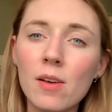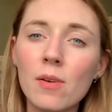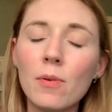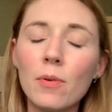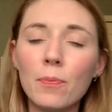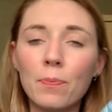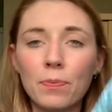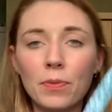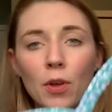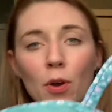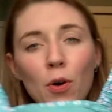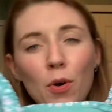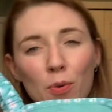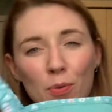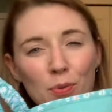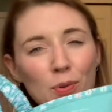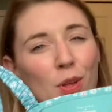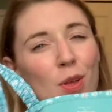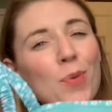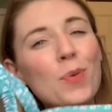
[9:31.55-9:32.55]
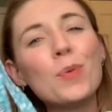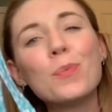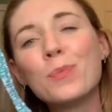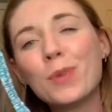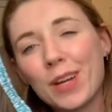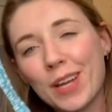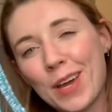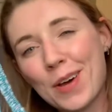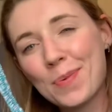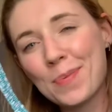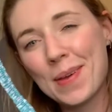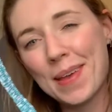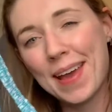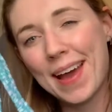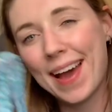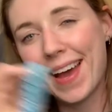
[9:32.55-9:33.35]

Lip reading: hopefully, will bring out my